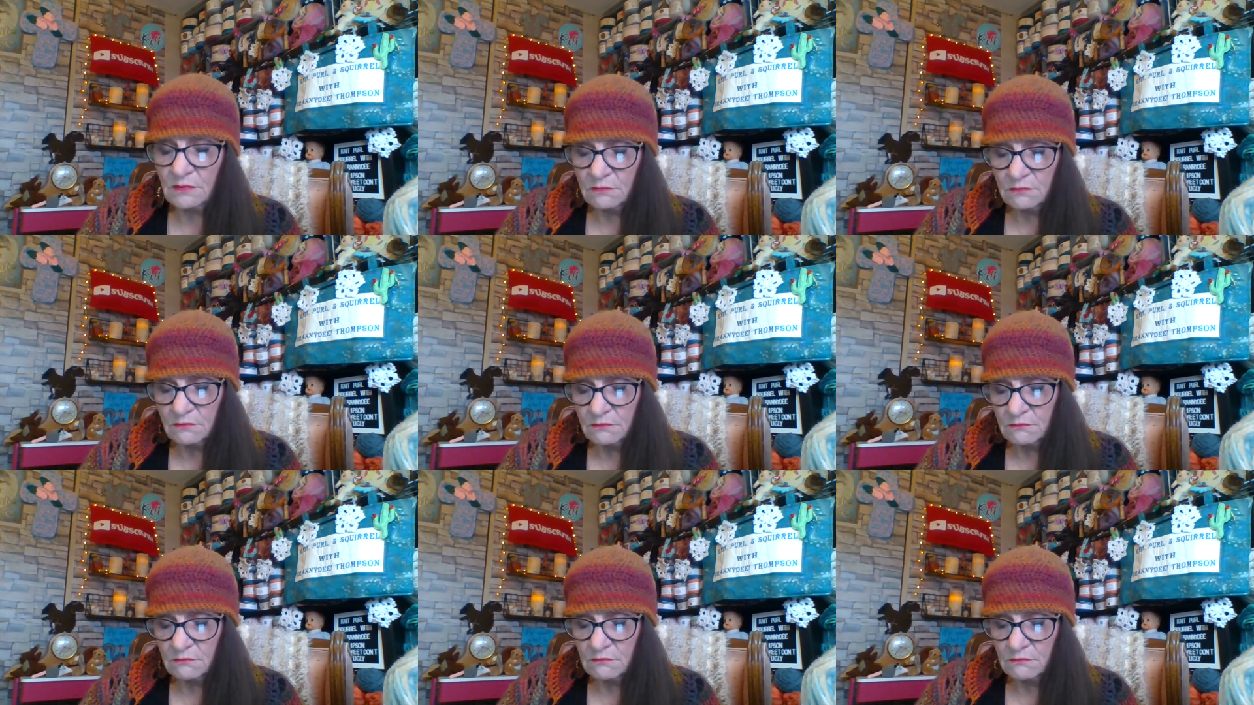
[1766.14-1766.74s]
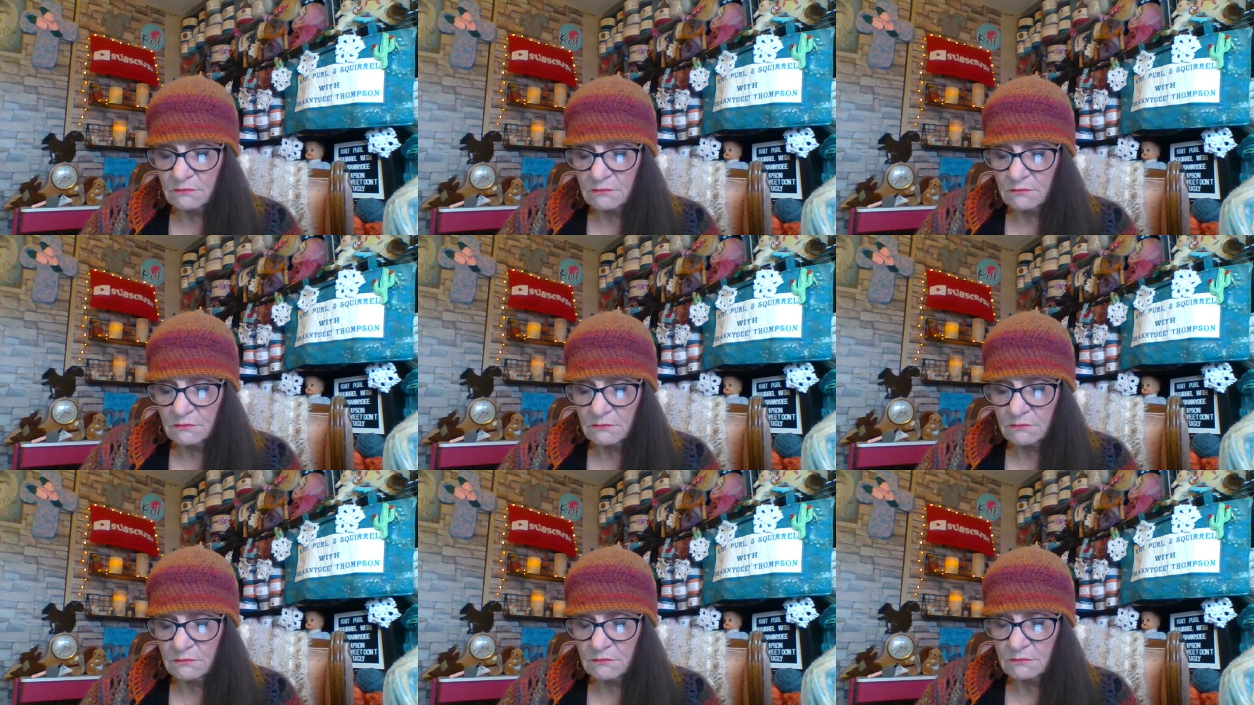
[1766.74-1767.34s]

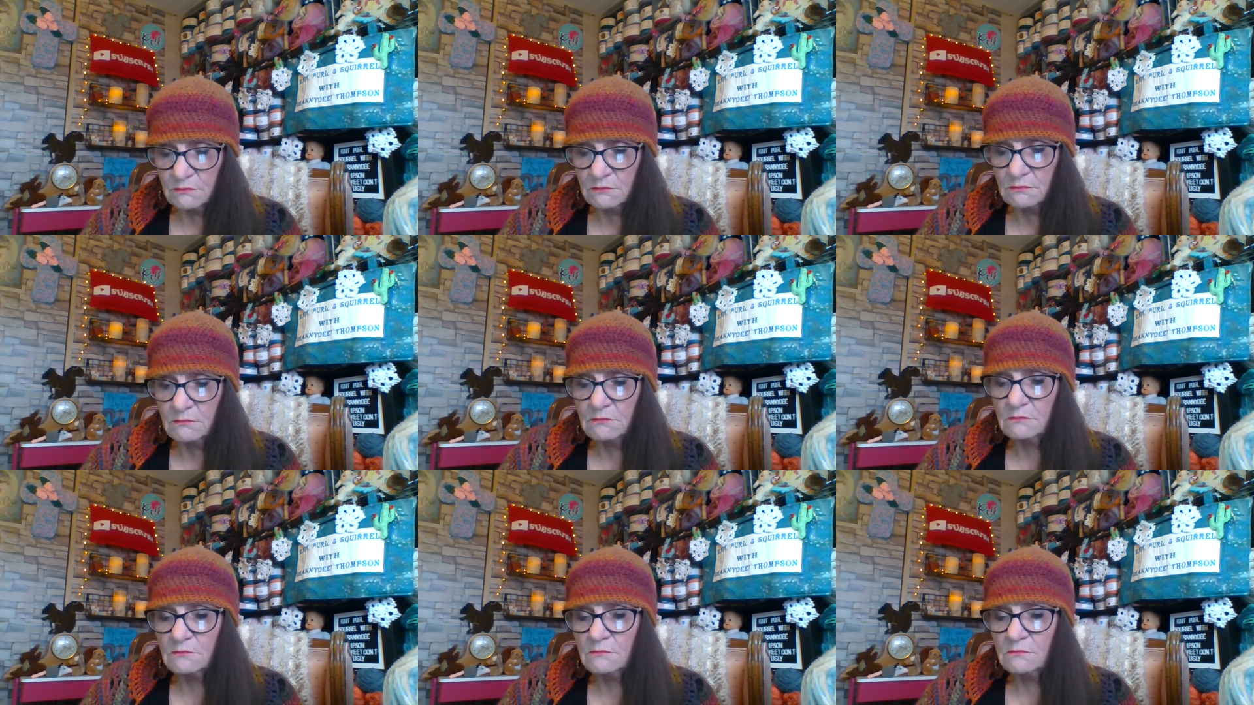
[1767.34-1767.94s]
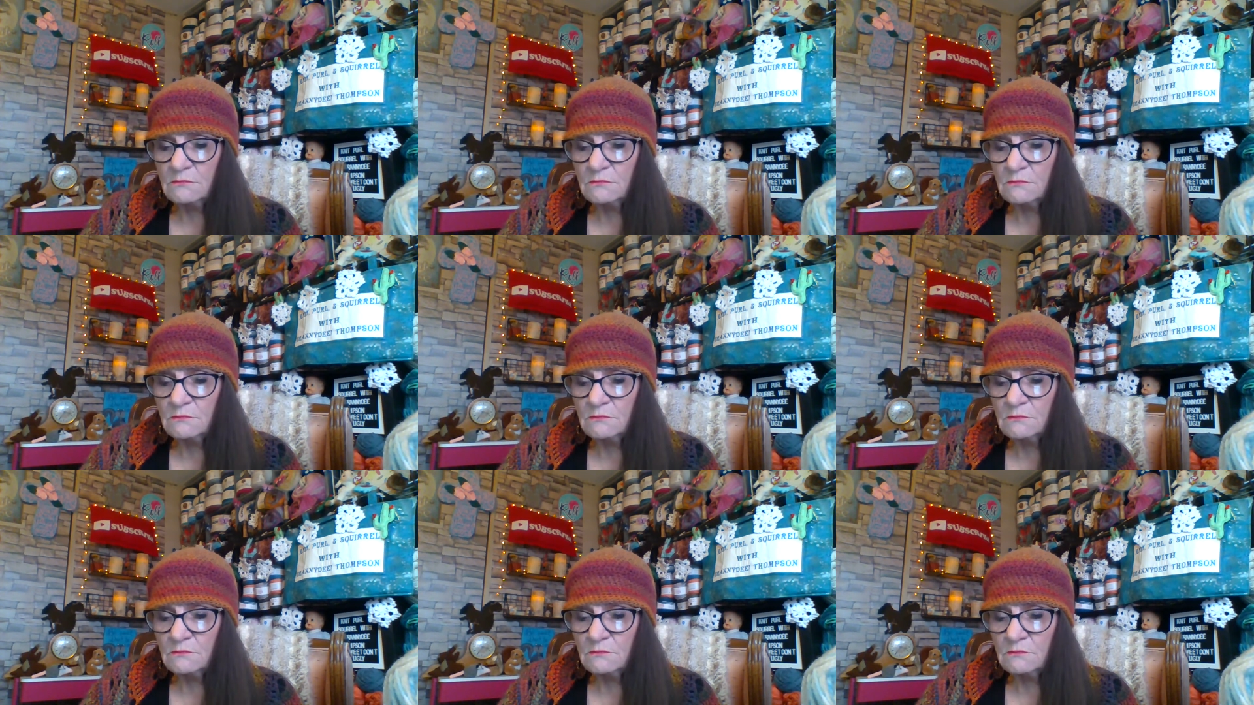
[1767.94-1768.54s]

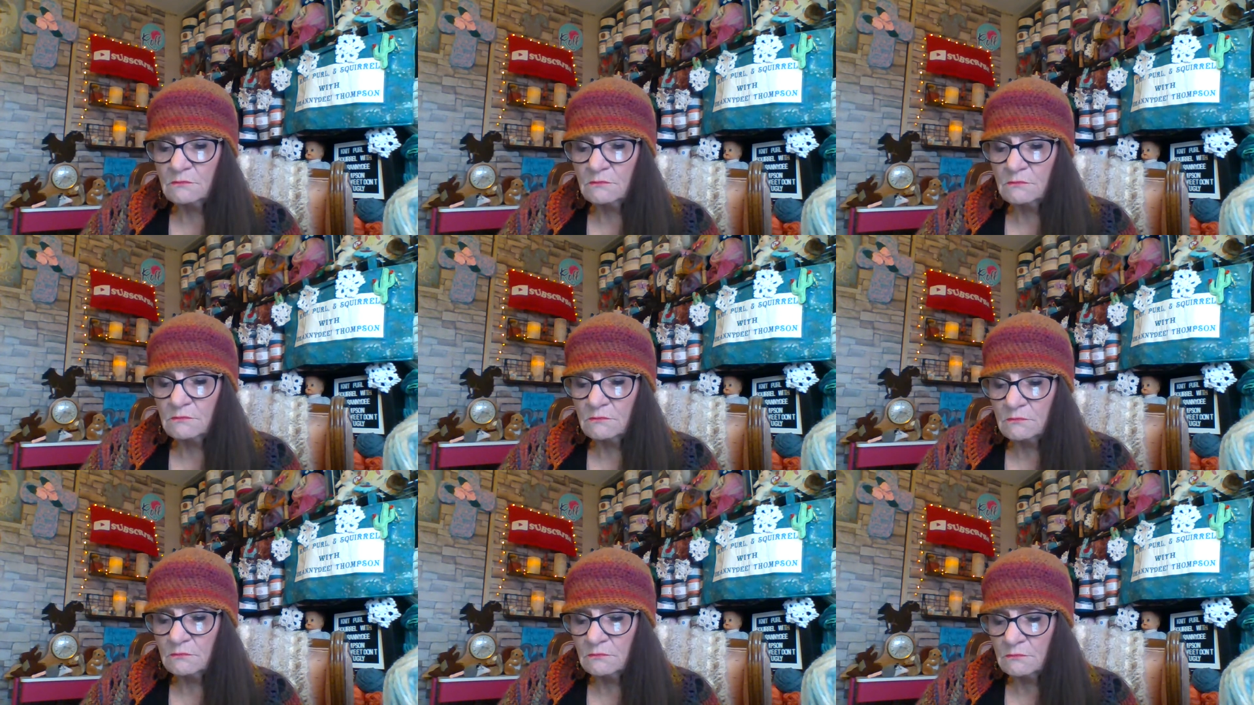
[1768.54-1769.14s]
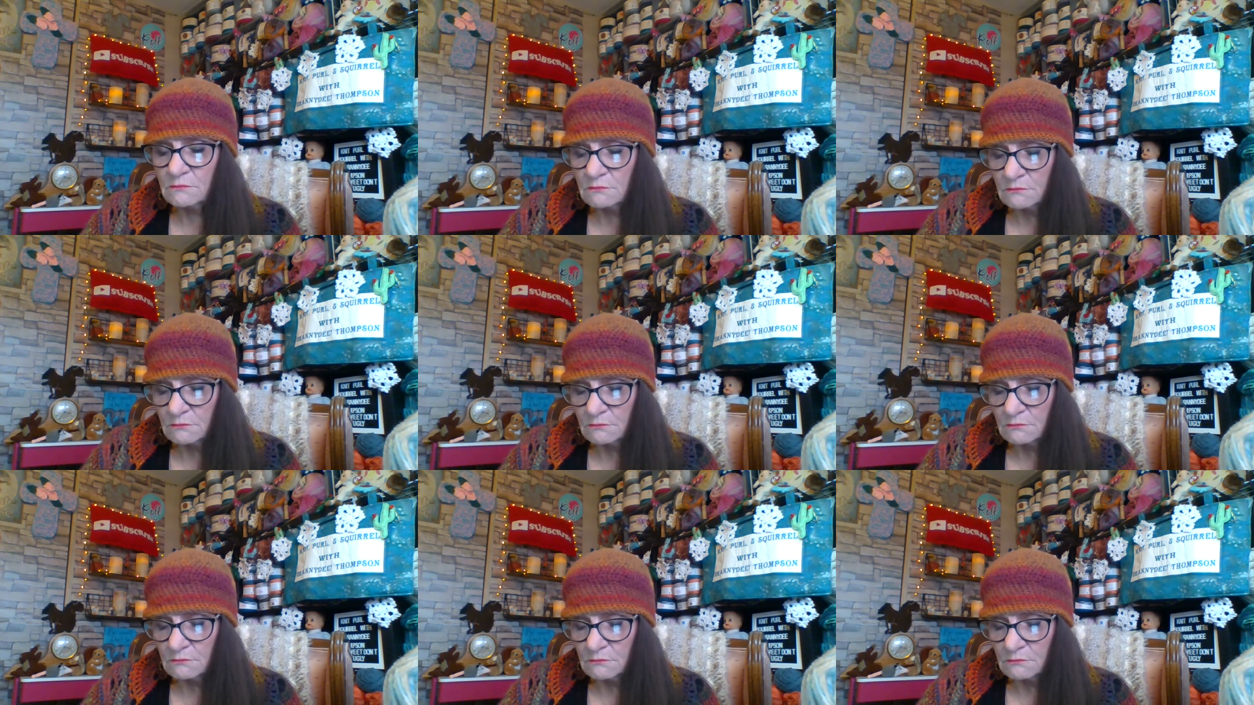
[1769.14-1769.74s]

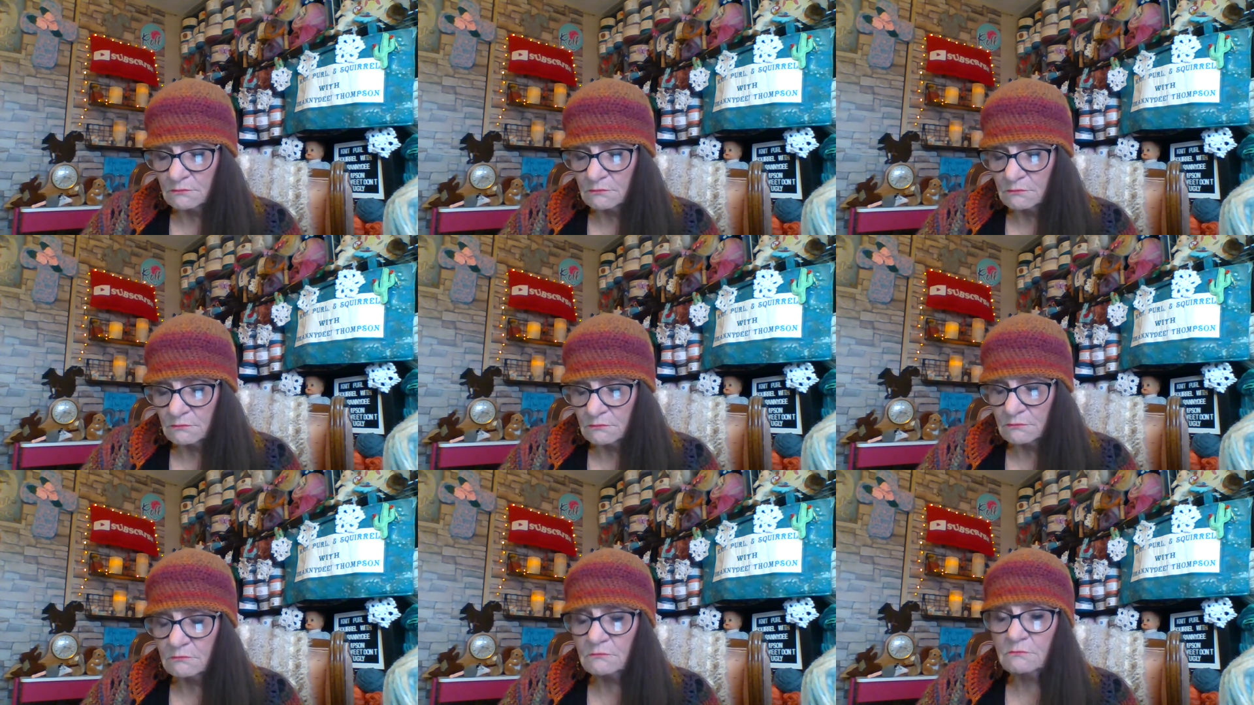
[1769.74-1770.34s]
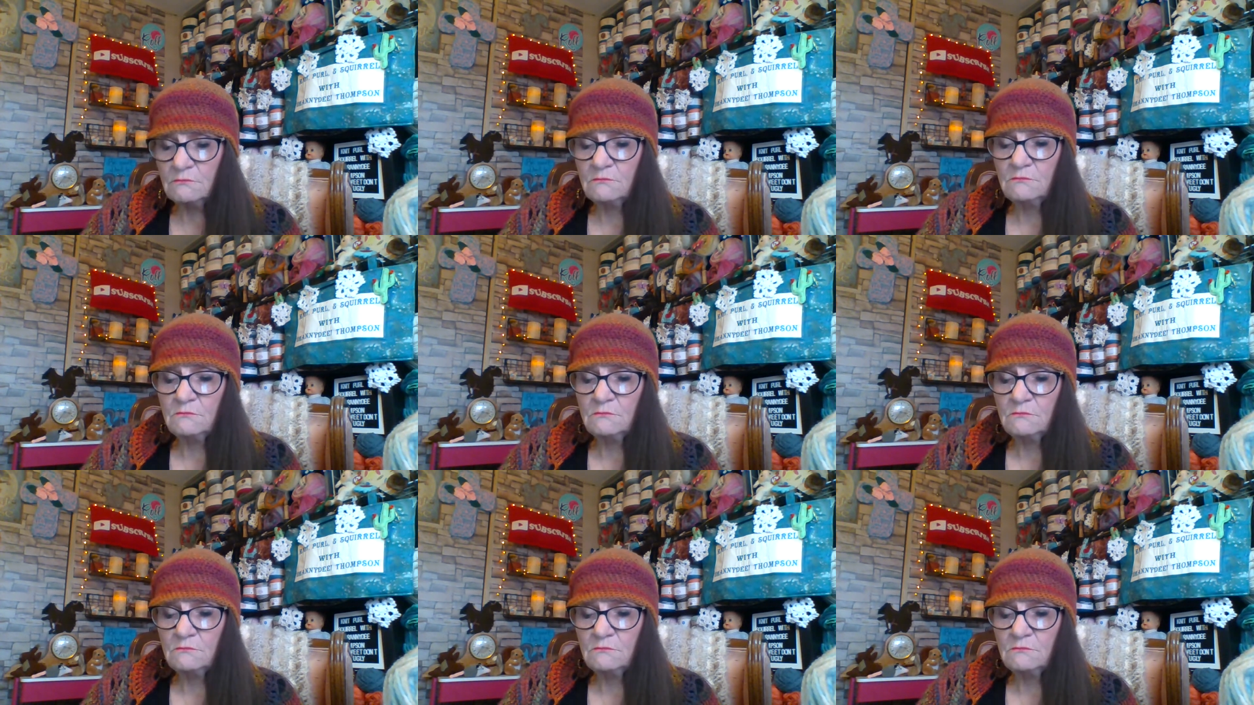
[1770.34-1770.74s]
(no one is talking)